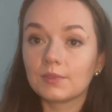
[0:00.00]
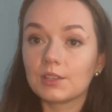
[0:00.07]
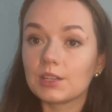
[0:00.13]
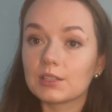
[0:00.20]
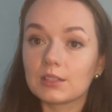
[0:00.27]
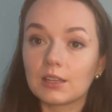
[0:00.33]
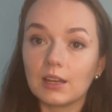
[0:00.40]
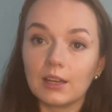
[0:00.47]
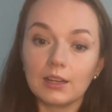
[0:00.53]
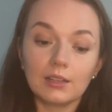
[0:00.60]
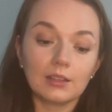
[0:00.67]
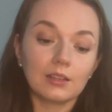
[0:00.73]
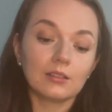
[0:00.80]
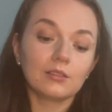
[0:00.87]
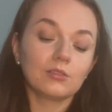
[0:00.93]
just got
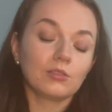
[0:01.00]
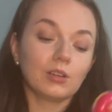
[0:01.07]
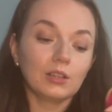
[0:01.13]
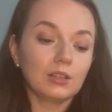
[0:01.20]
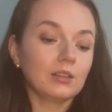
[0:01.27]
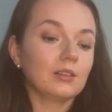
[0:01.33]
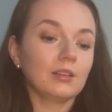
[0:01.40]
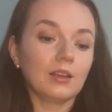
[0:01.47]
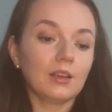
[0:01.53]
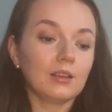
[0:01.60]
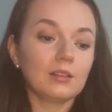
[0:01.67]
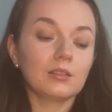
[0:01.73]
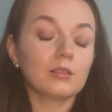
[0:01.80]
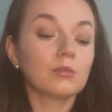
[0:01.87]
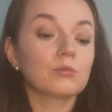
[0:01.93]
it and tried it.
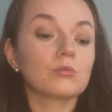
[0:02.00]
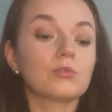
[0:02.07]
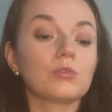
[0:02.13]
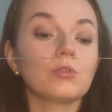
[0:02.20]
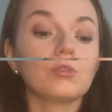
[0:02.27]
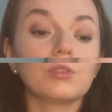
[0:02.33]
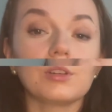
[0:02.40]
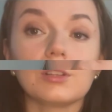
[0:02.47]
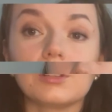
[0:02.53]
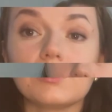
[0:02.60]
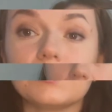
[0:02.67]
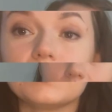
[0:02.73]
It looks so good.